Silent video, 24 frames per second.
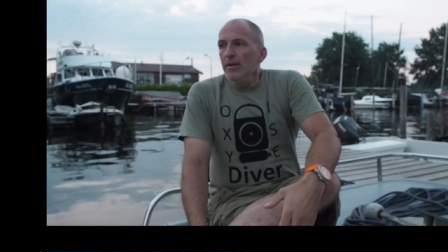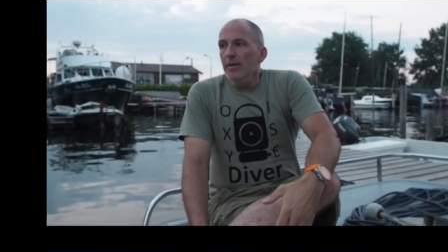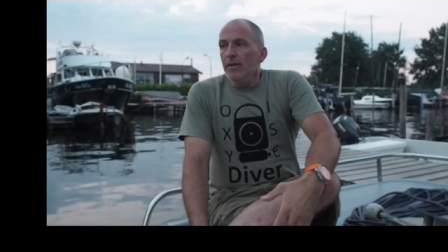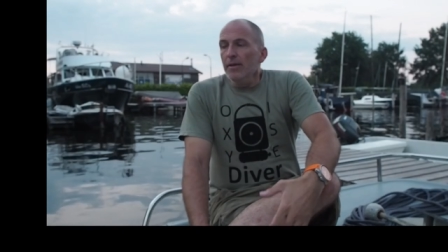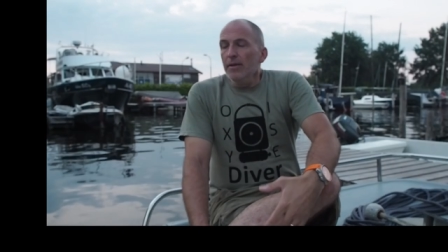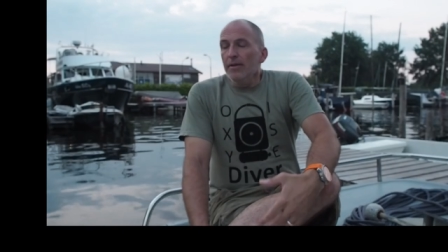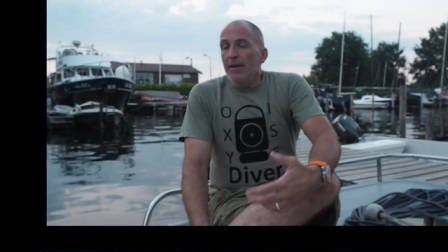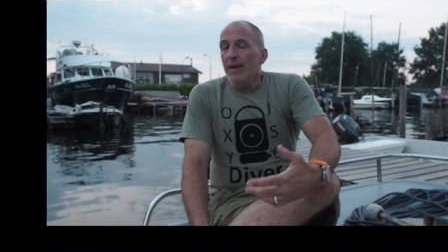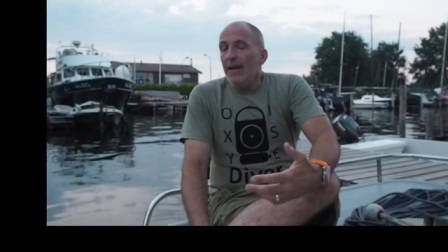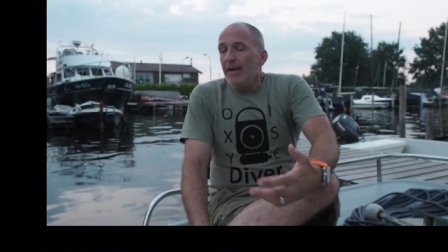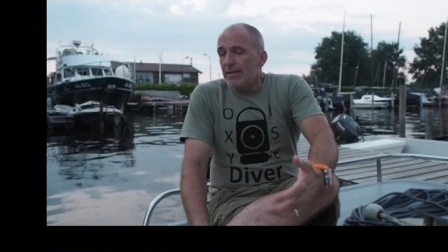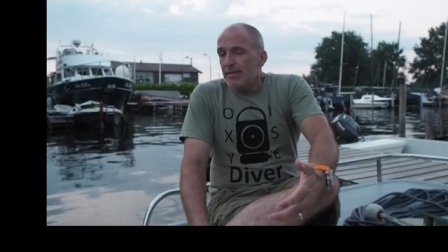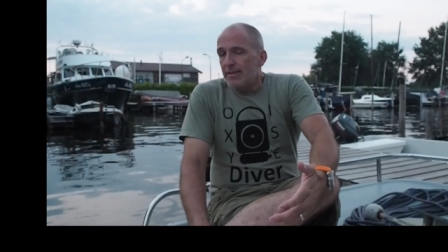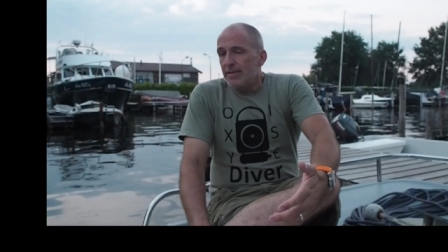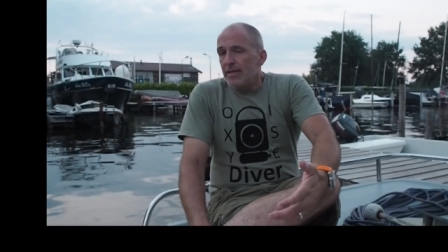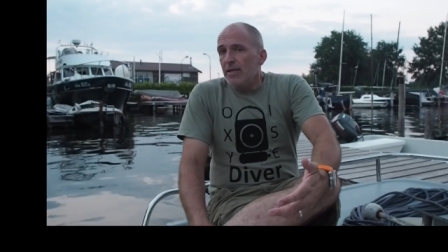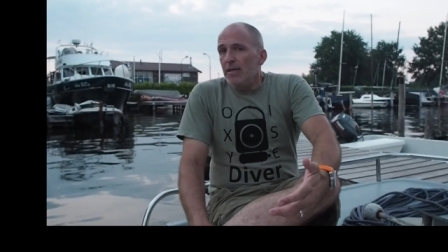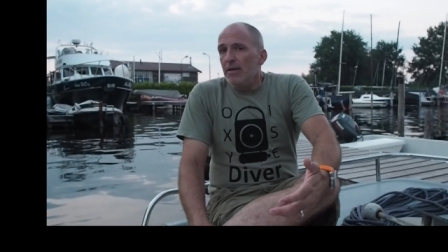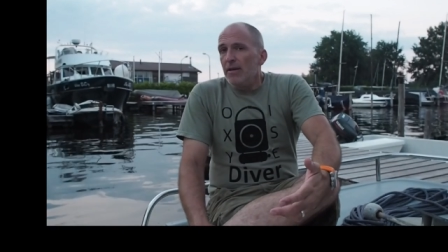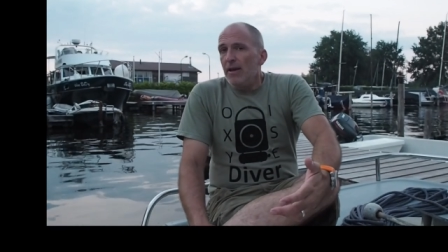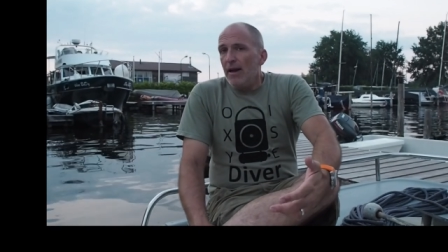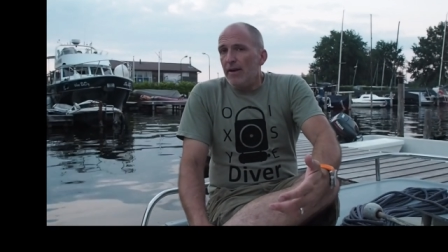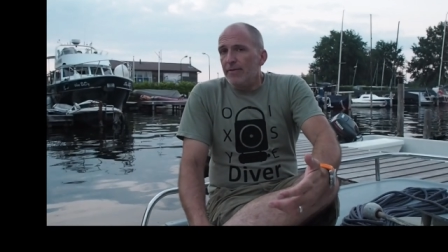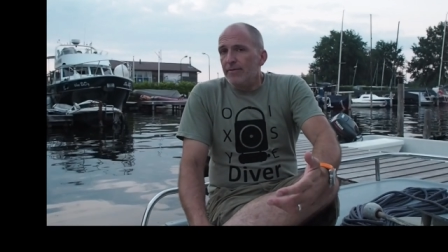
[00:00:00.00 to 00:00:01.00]
The next
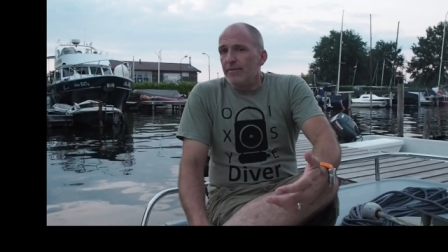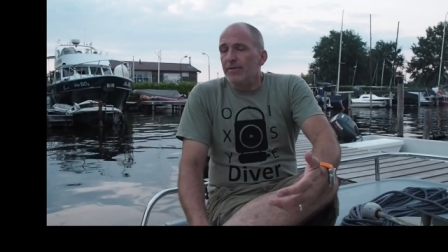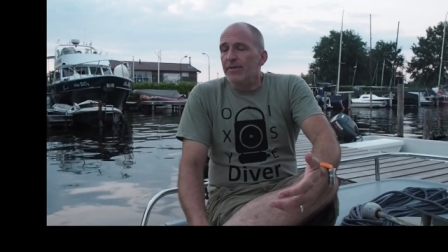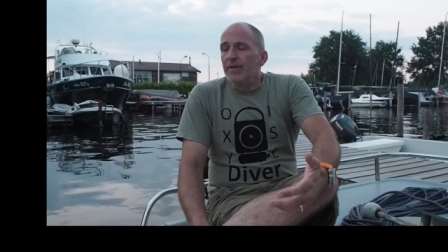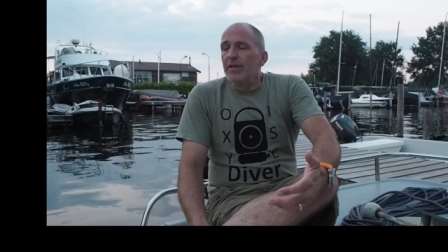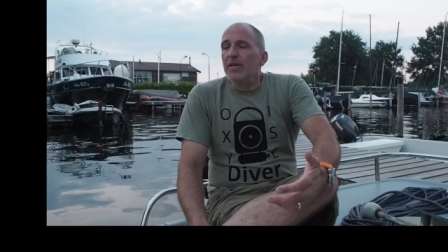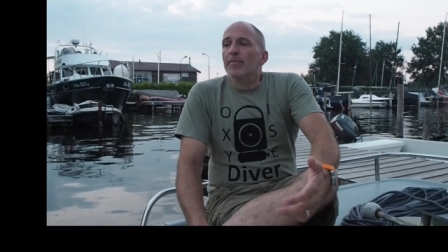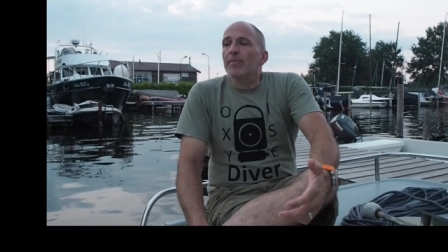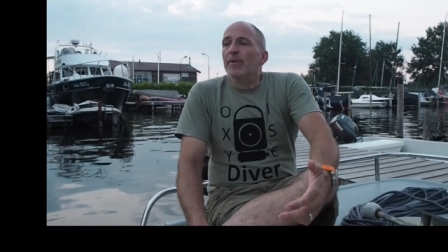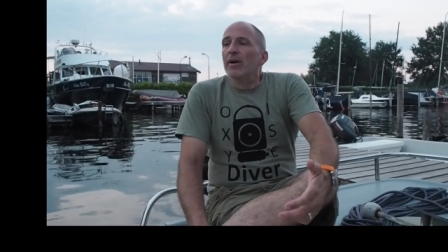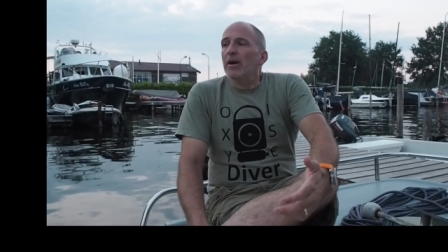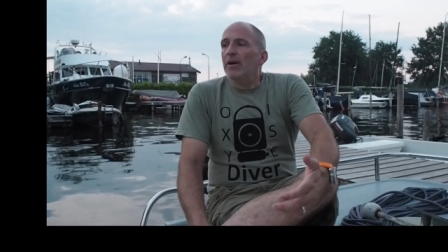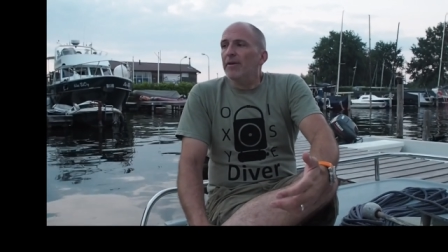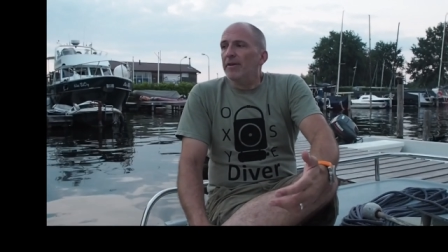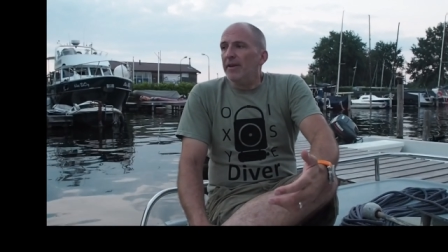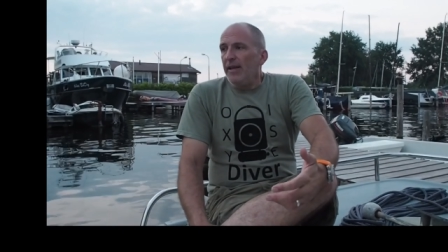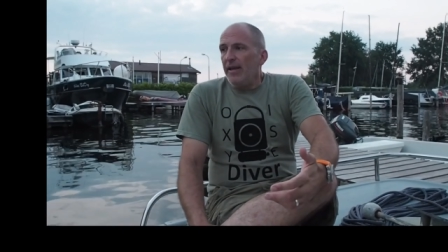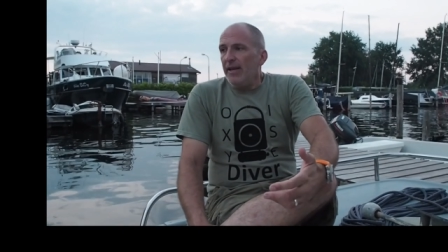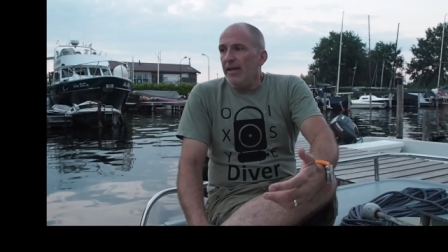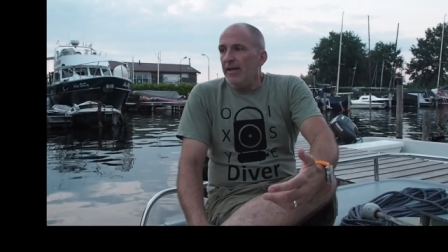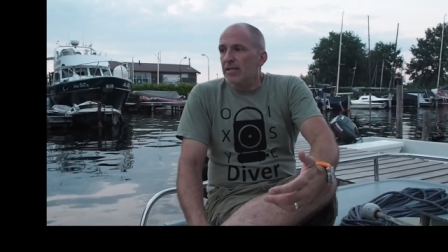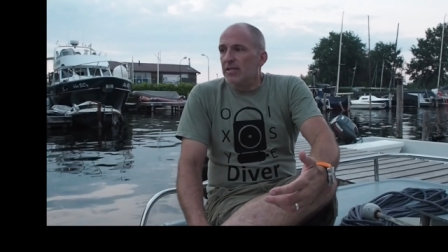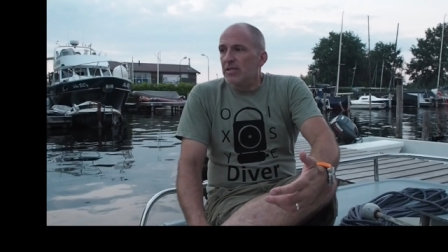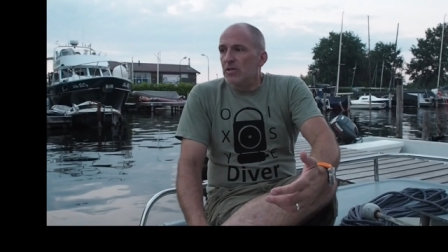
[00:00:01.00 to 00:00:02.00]
thing you have to think about
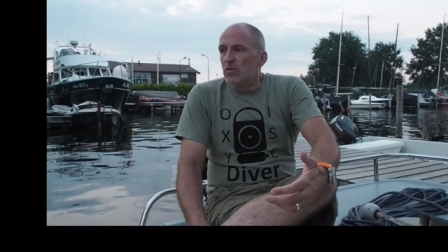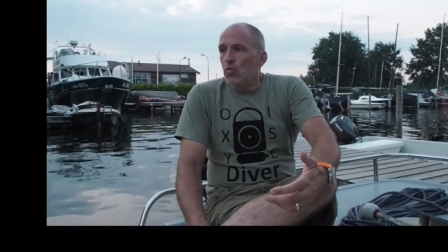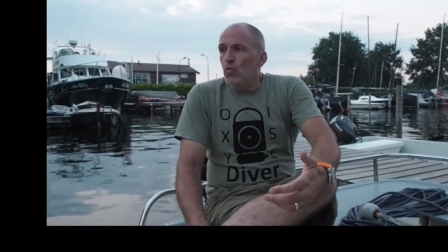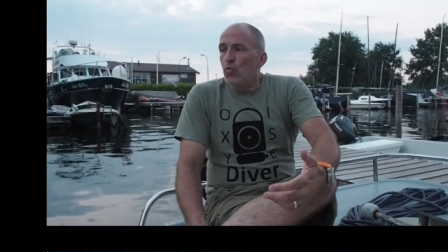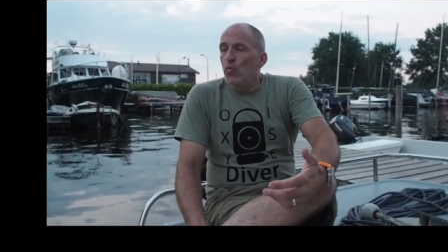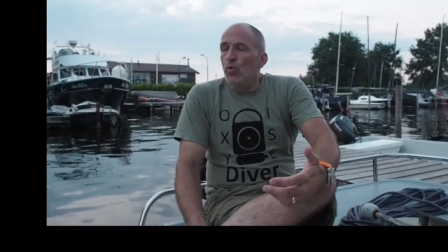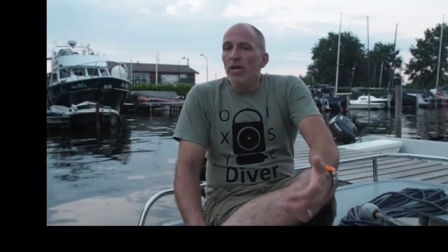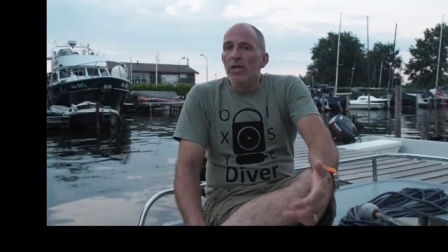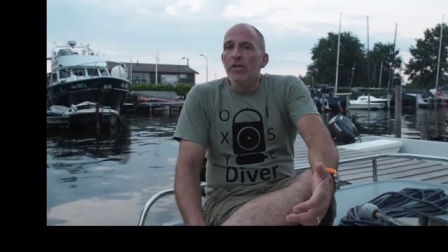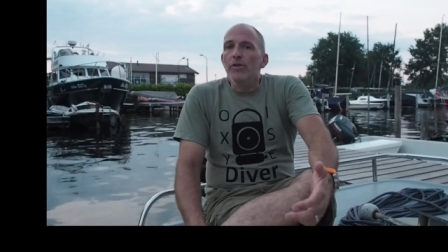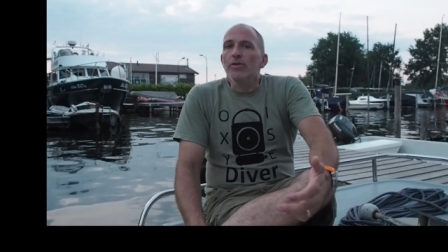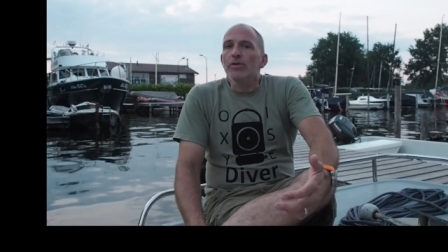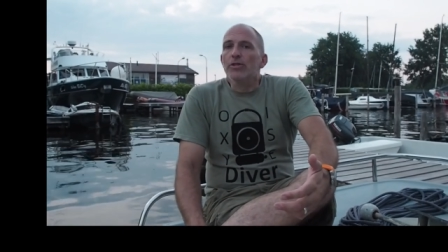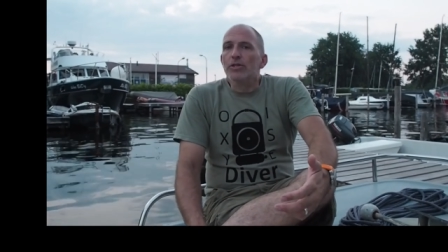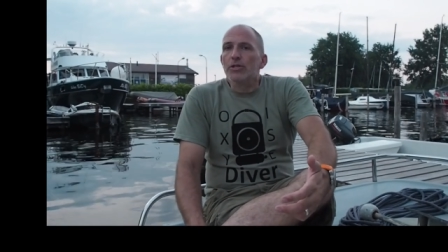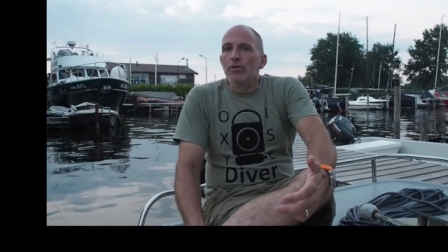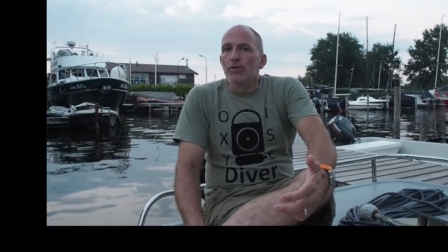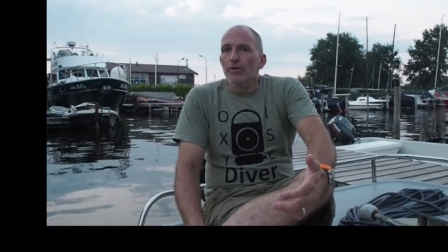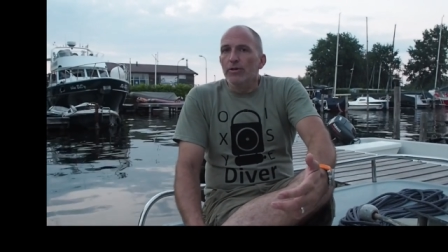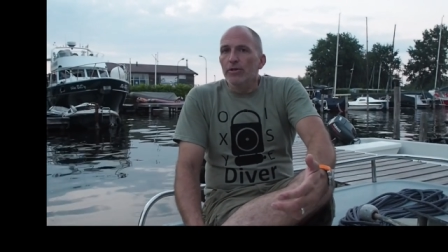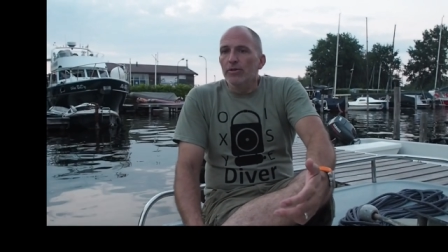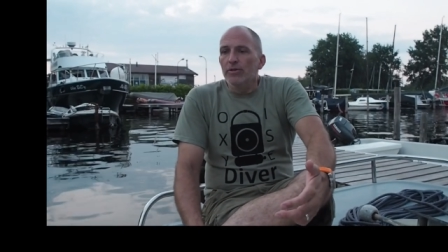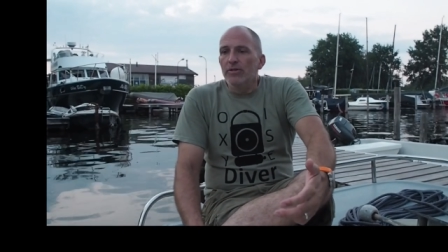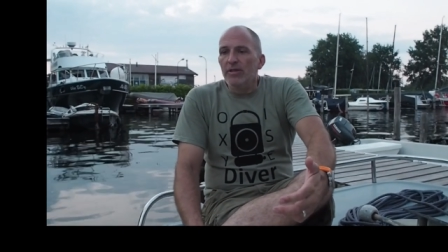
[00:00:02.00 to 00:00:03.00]
is where do you
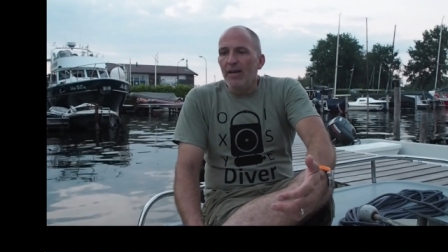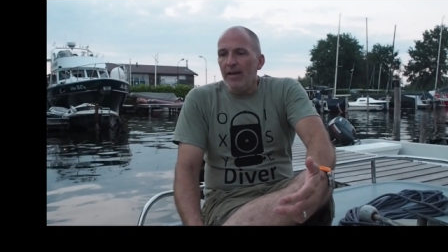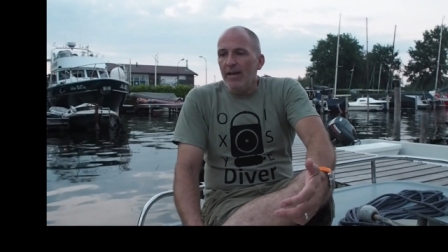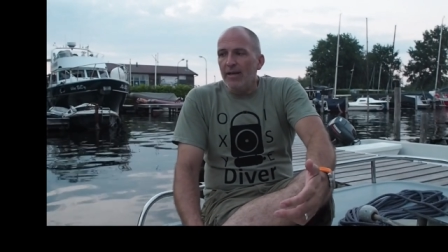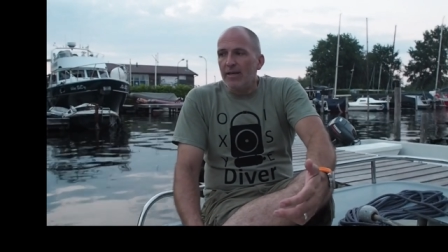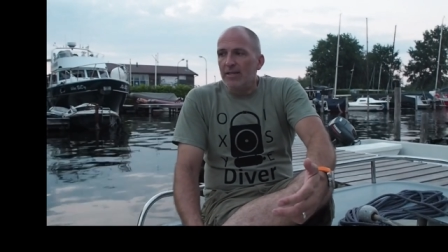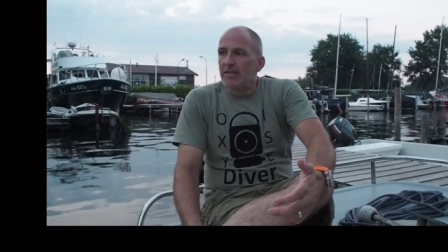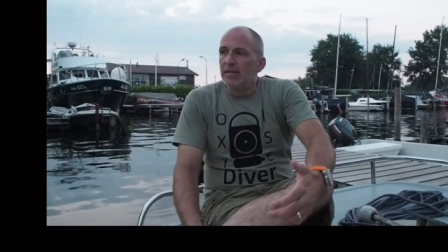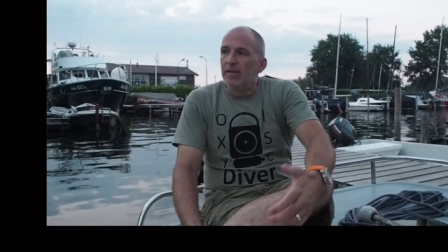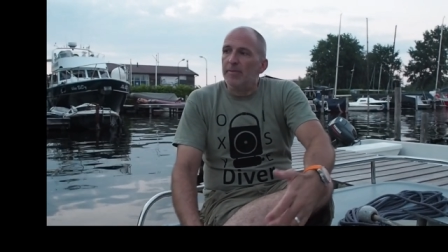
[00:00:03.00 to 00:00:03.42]
store your tanks?